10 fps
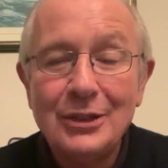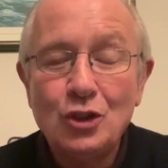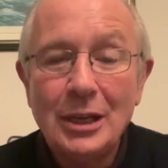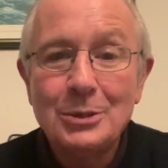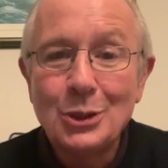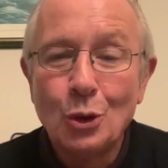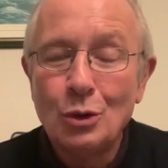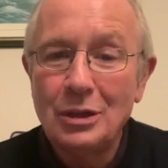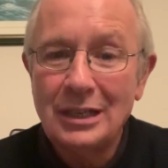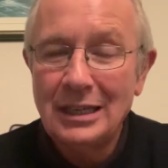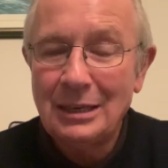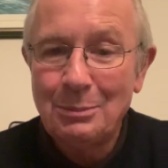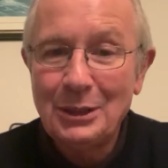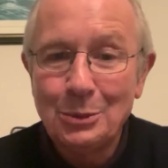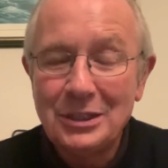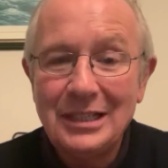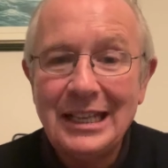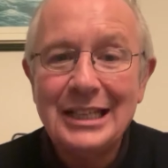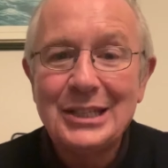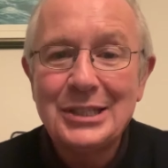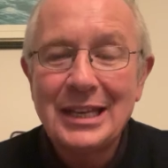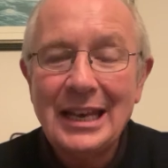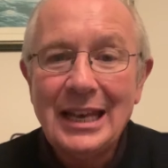and James Lowe becomes the latest